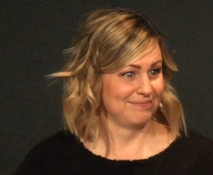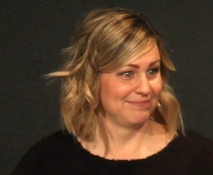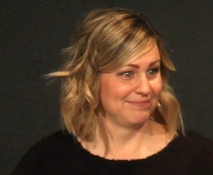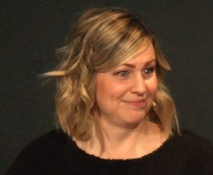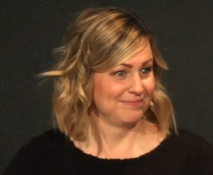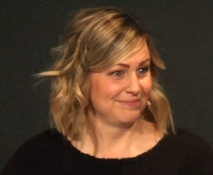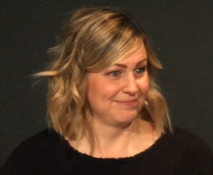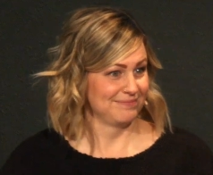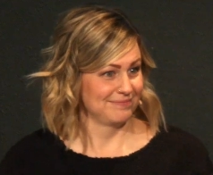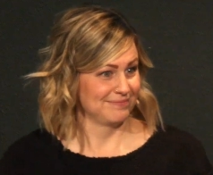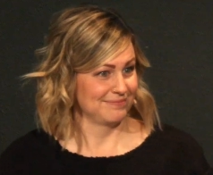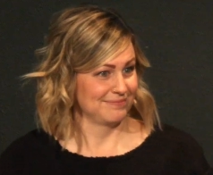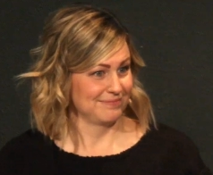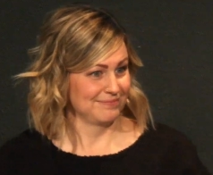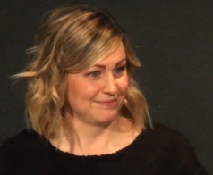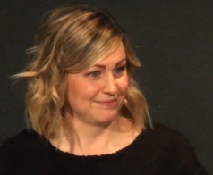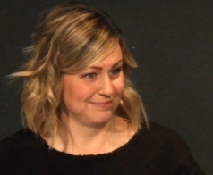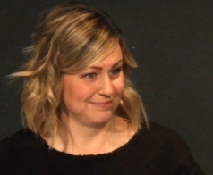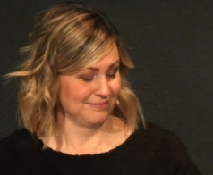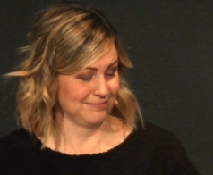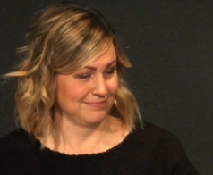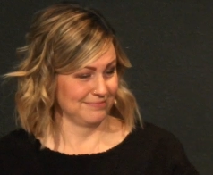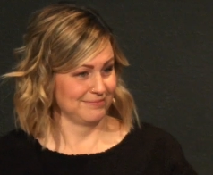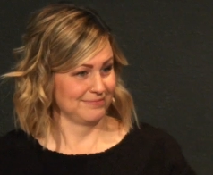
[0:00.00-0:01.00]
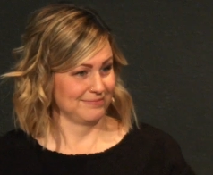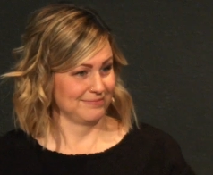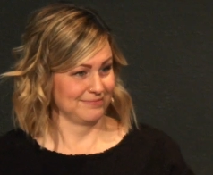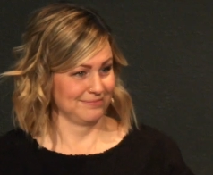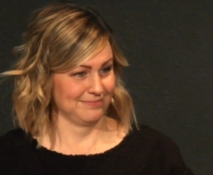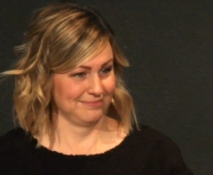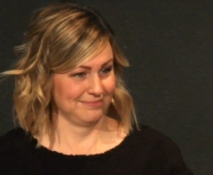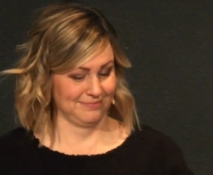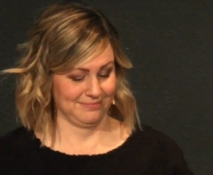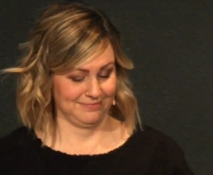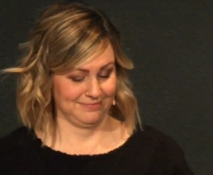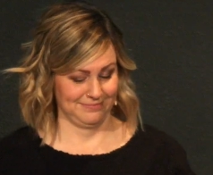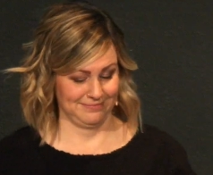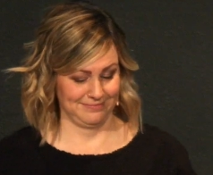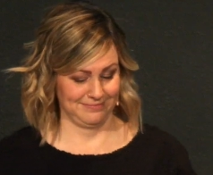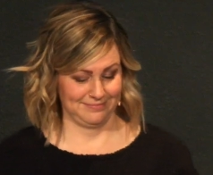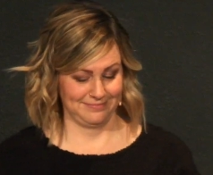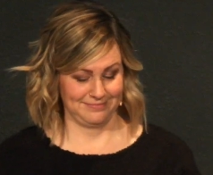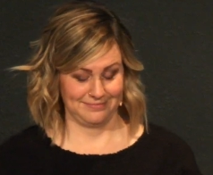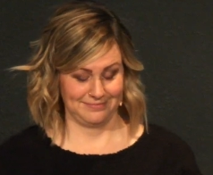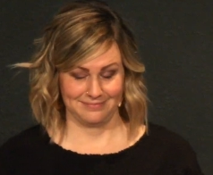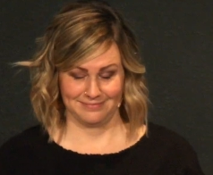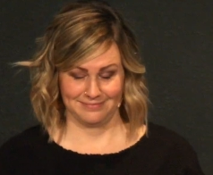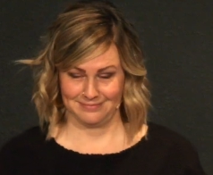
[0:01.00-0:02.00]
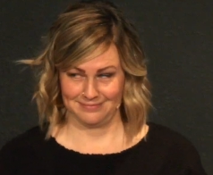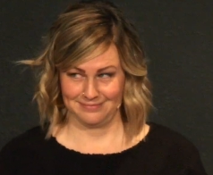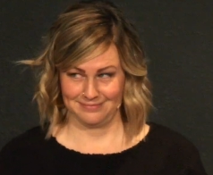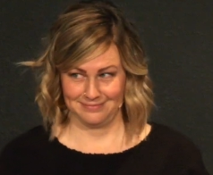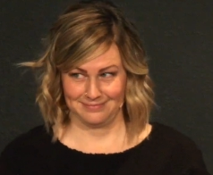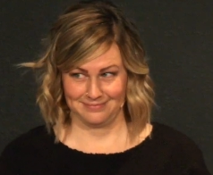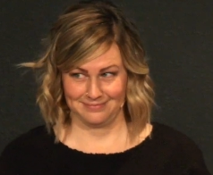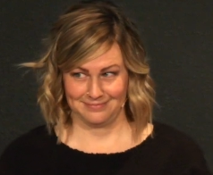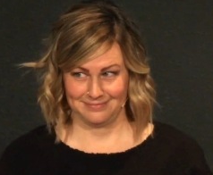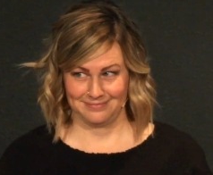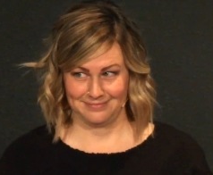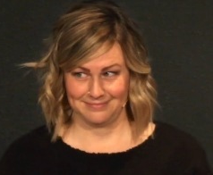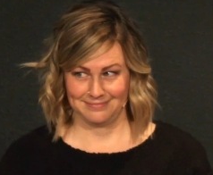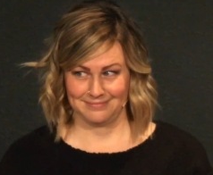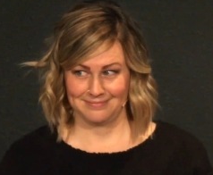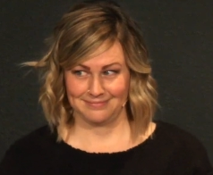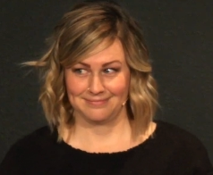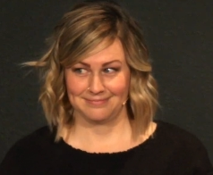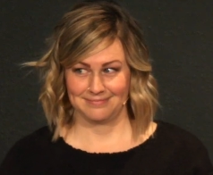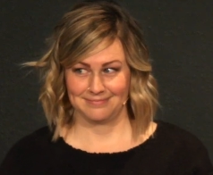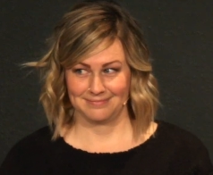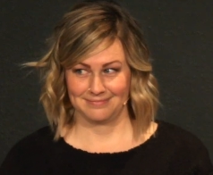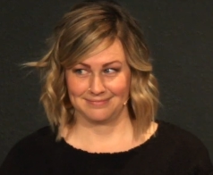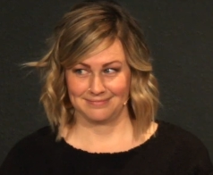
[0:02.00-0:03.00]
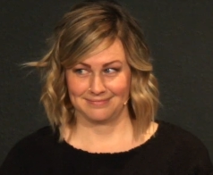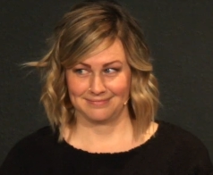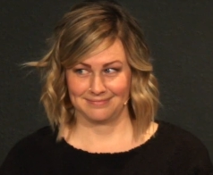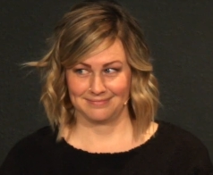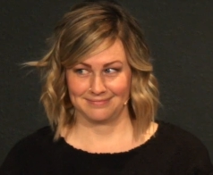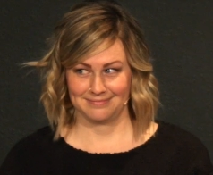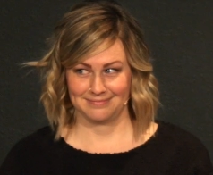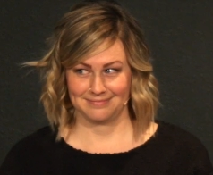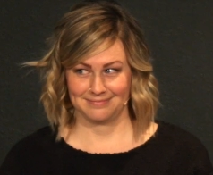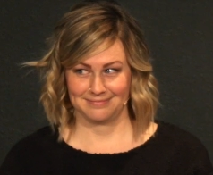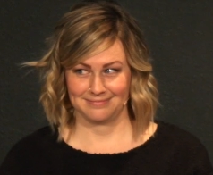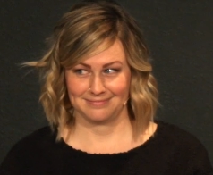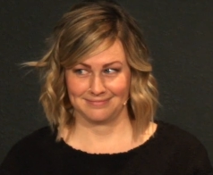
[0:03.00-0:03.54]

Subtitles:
Nobody speaks.